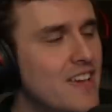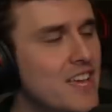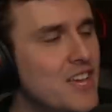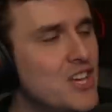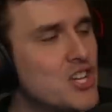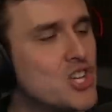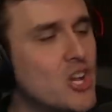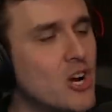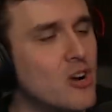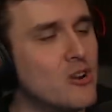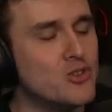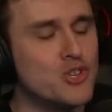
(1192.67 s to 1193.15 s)
he
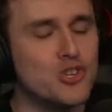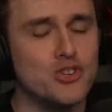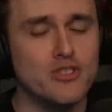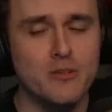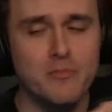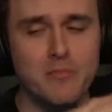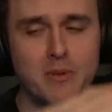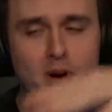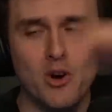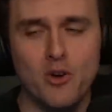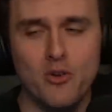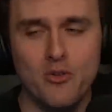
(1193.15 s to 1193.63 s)
shows you the
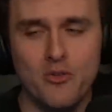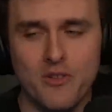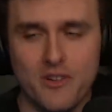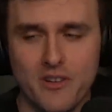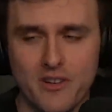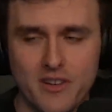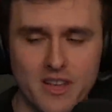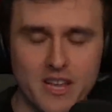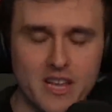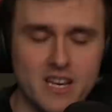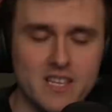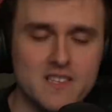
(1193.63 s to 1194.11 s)
moon
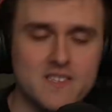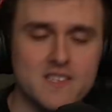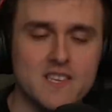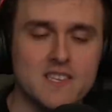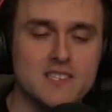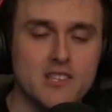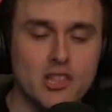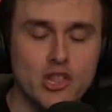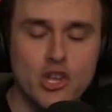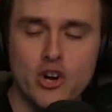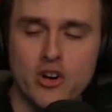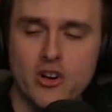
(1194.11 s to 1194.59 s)
and he says,
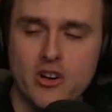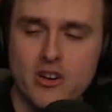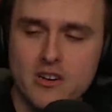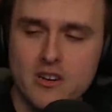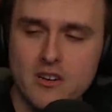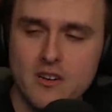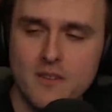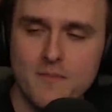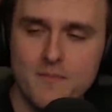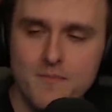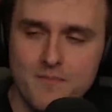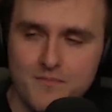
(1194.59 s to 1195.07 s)
"Look,
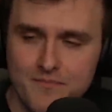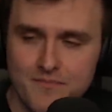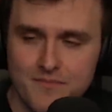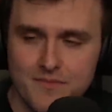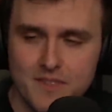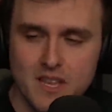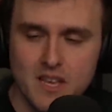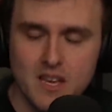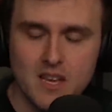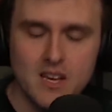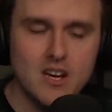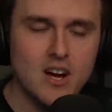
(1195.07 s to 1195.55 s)

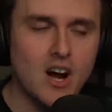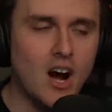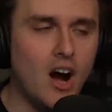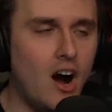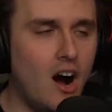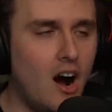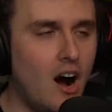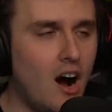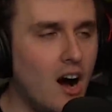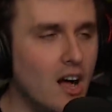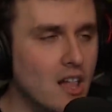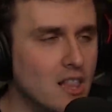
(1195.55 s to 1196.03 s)

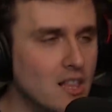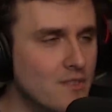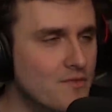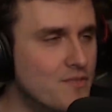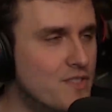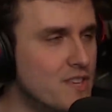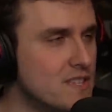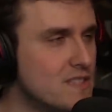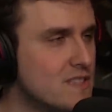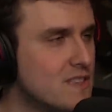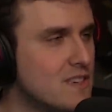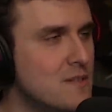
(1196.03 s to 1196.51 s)
all of
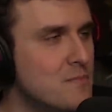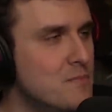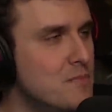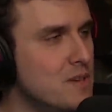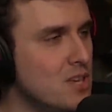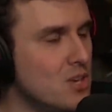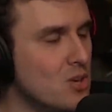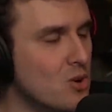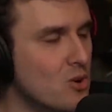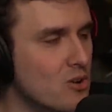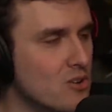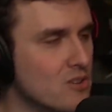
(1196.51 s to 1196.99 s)
this can be
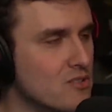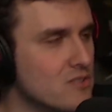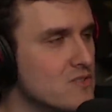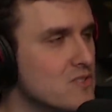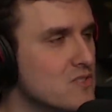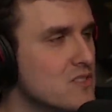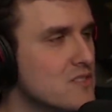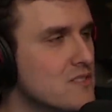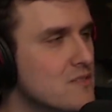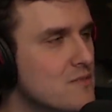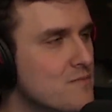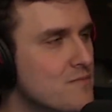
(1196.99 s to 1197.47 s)

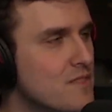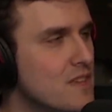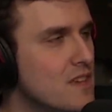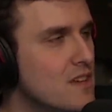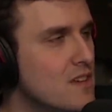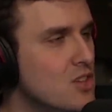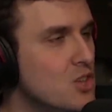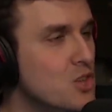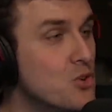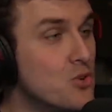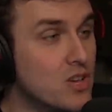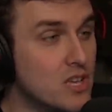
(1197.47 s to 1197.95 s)
yours.
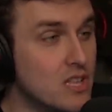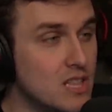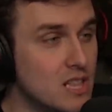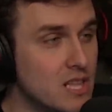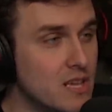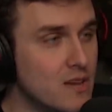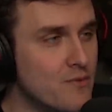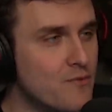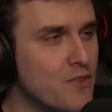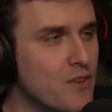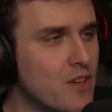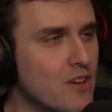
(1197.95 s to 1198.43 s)
You can
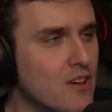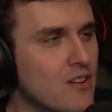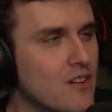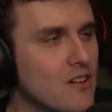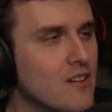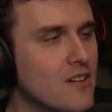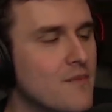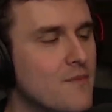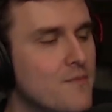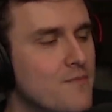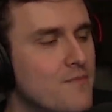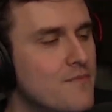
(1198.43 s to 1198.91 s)
live here
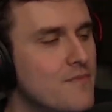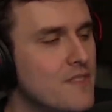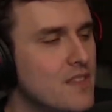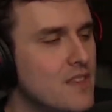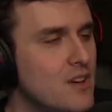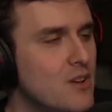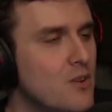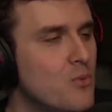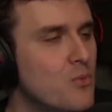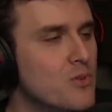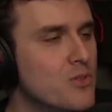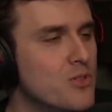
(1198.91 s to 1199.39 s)

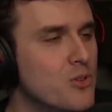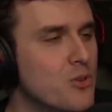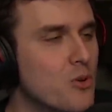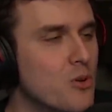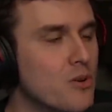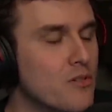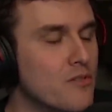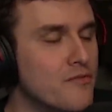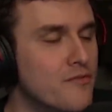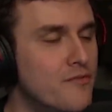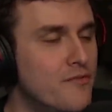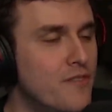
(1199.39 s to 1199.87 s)
with
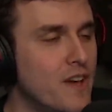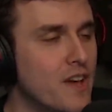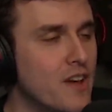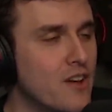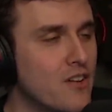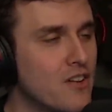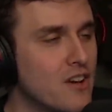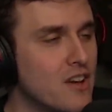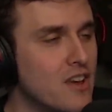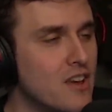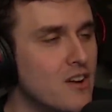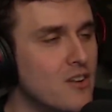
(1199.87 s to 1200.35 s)
your
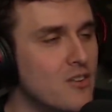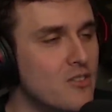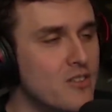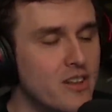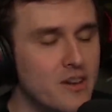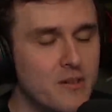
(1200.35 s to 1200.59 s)
very own